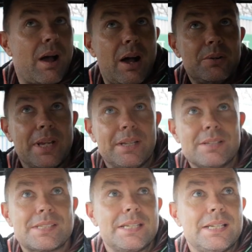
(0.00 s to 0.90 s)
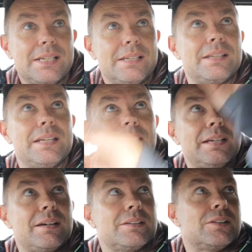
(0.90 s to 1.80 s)
Oh yeah, the ceiling,
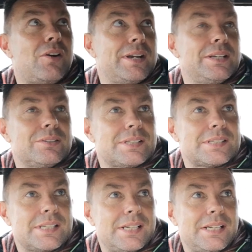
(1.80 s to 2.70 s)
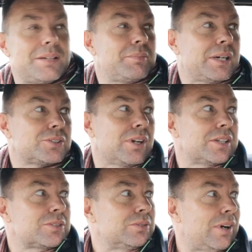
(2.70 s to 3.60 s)
the uh, the lining on the ceiling. Make sure
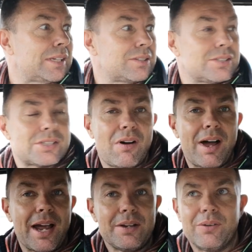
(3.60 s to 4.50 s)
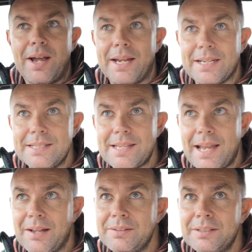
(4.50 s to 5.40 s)
it's all nice and tight, not hanging
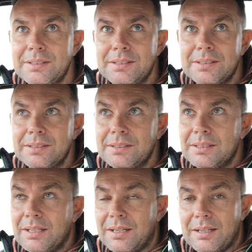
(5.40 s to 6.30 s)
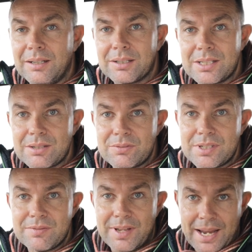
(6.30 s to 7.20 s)
down, because uh,
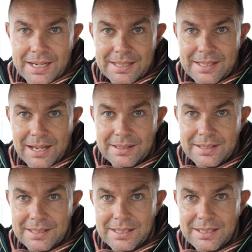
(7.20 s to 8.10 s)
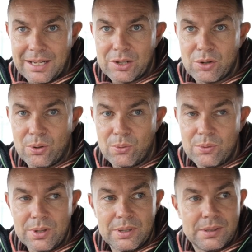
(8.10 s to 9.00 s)
obviously if they're hanging down, then they can get caught
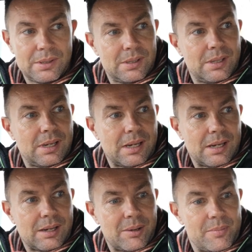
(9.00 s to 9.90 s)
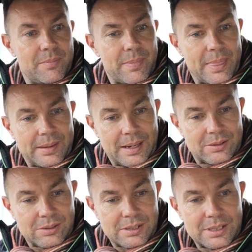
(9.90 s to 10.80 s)
um, and that
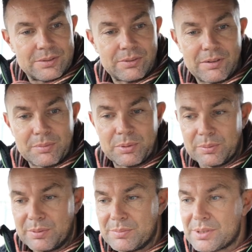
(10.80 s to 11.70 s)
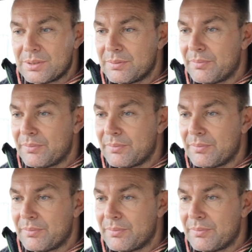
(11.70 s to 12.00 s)
could lead for other problems.